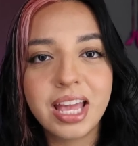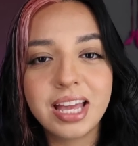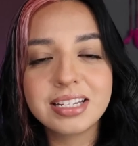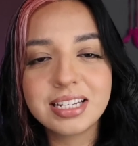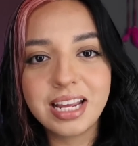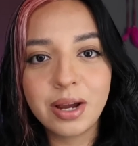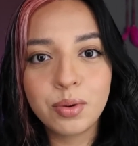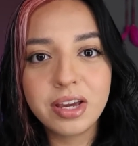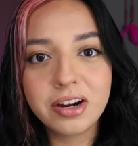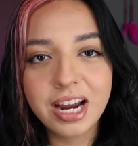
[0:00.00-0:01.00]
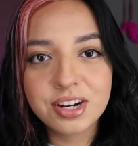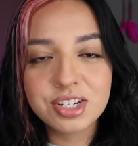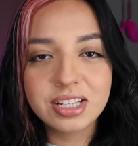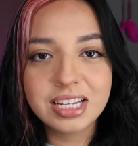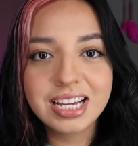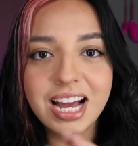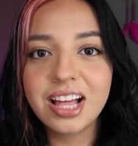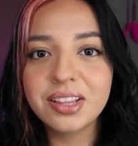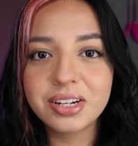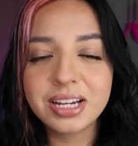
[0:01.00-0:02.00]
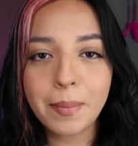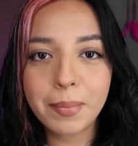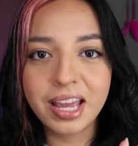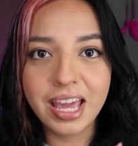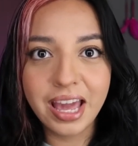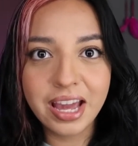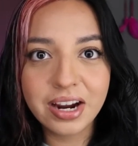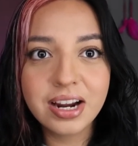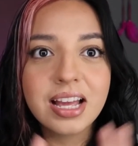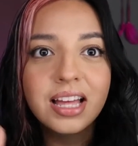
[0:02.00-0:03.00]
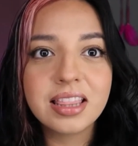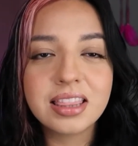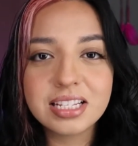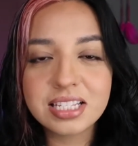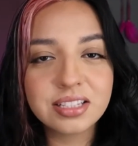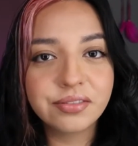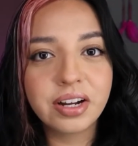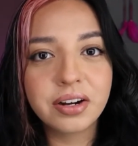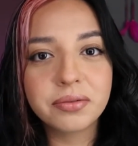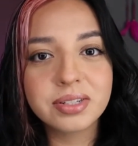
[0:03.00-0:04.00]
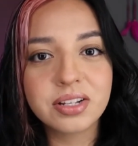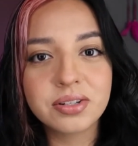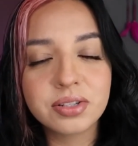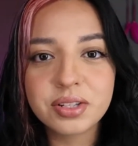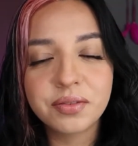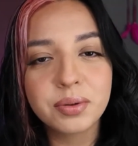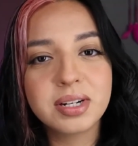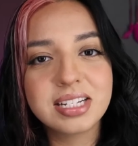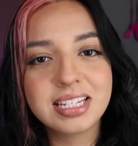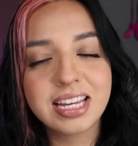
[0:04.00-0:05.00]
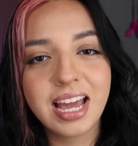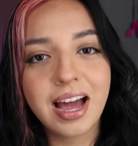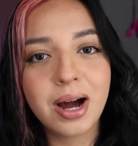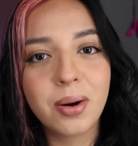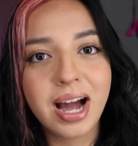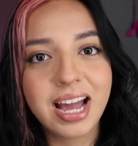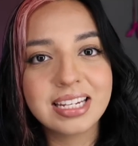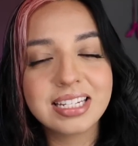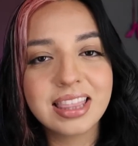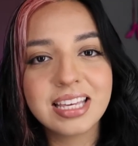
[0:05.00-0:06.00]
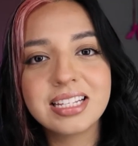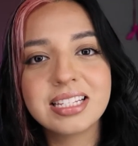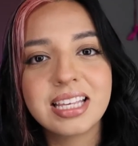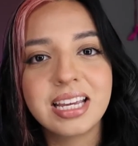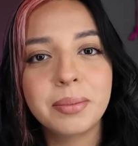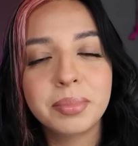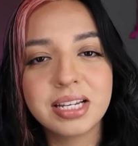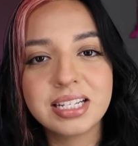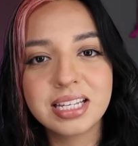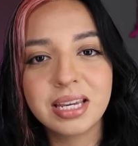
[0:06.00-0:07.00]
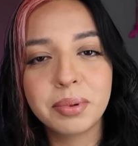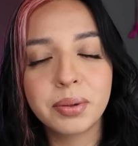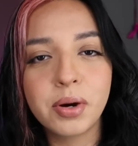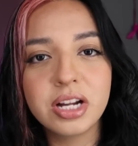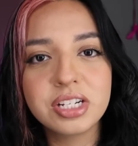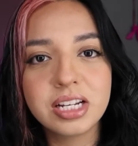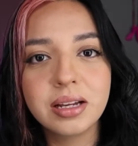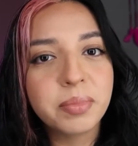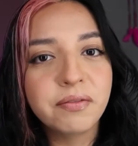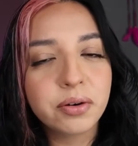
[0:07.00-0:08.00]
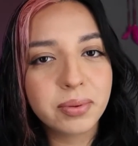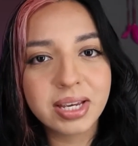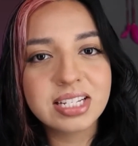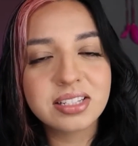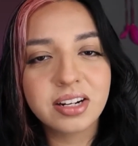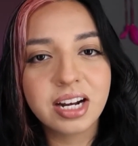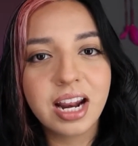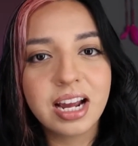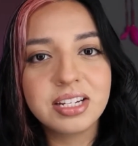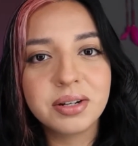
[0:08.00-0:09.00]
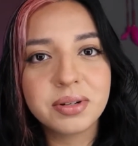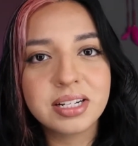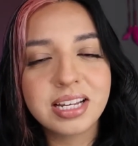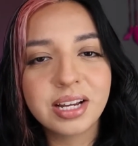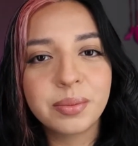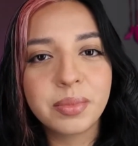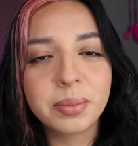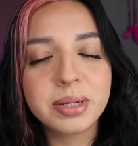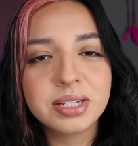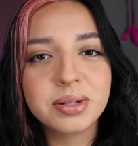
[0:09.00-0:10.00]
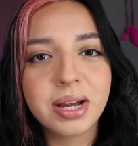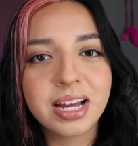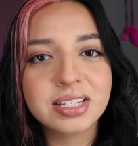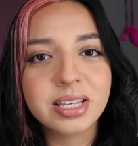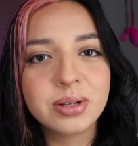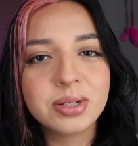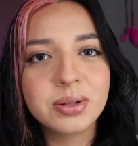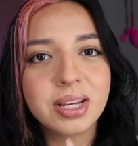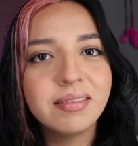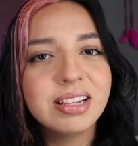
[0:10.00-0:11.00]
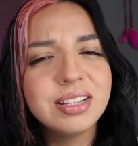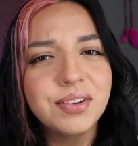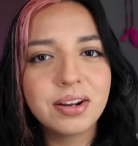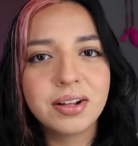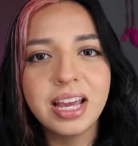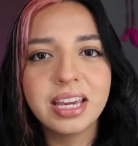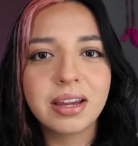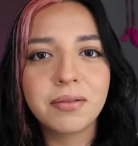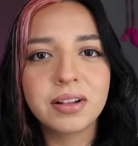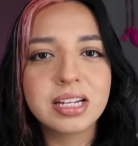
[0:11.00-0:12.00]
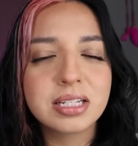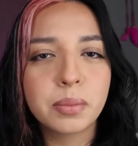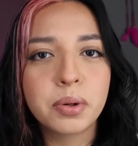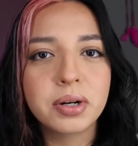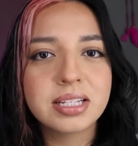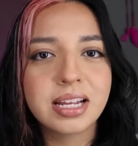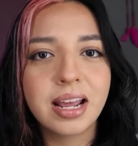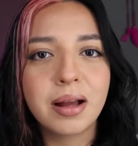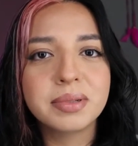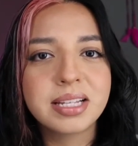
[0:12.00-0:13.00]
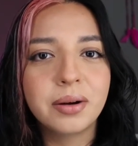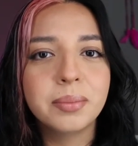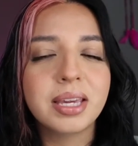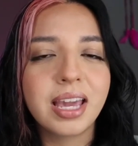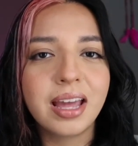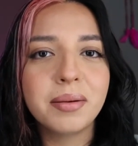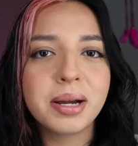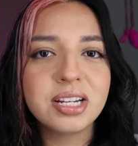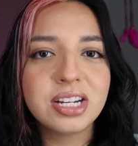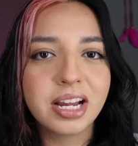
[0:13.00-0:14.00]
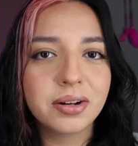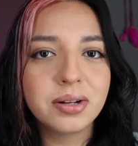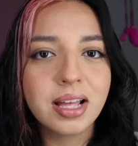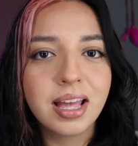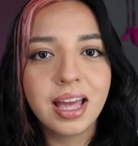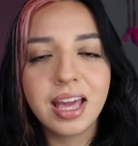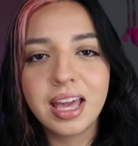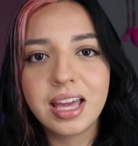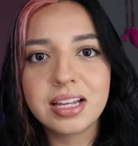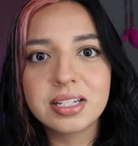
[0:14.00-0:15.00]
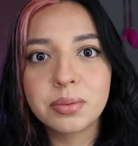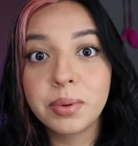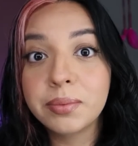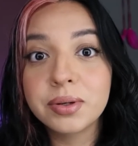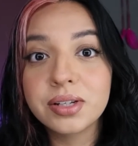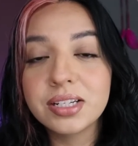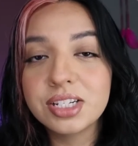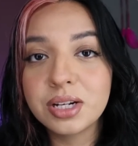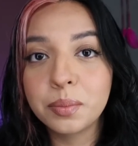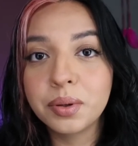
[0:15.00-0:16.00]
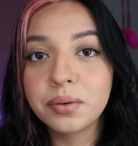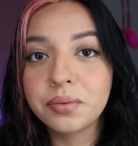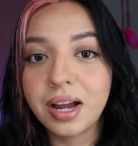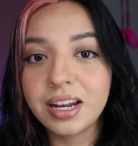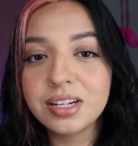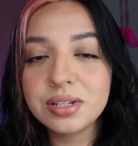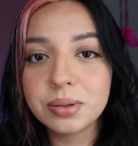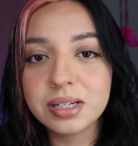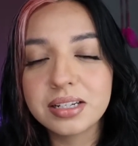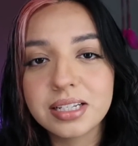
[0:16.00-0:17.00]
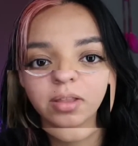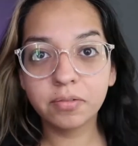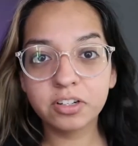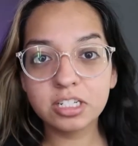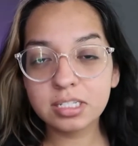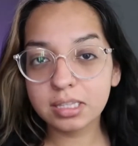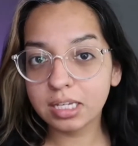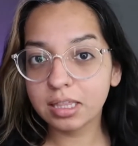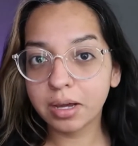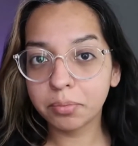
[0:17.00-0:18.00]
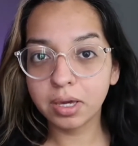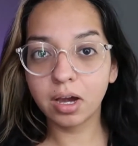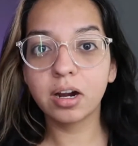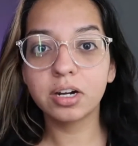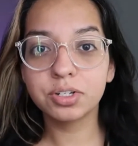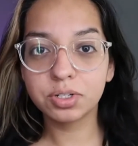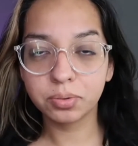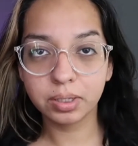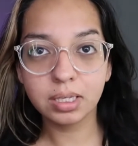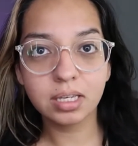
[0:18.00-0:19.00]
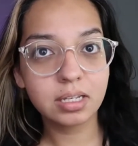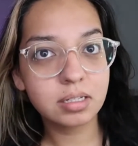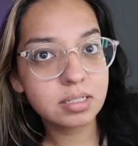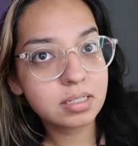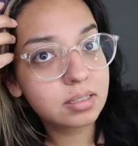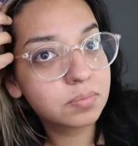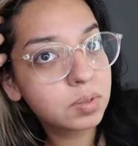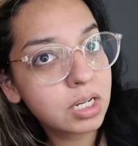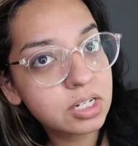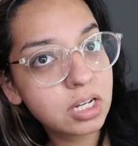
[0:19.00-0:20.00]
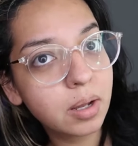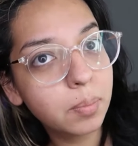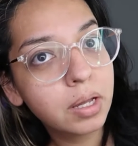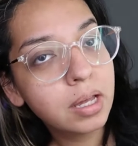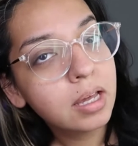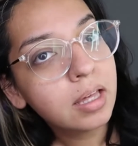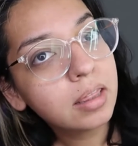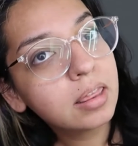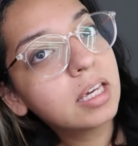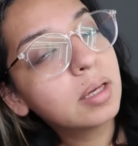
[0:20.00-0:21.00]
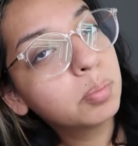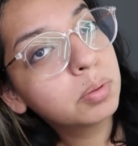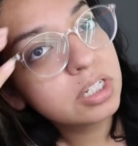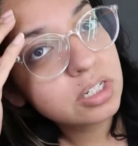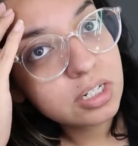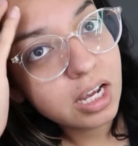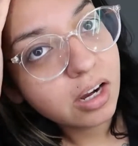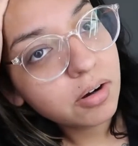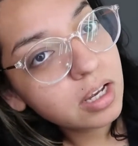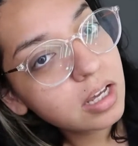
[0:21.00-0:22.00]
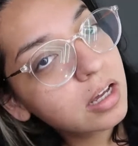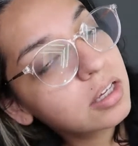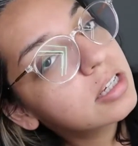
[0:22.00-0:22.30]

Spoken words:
And today we are actually coloring my hair. This is the final result, so if you want to see how I did this, then please keep on watching. Before we get started, I do want to take a moment to ask you to give this video a like. It really supports and helps out me and my channel, and we will jump right into it. The first thing that we are doing is touching up the bleached area.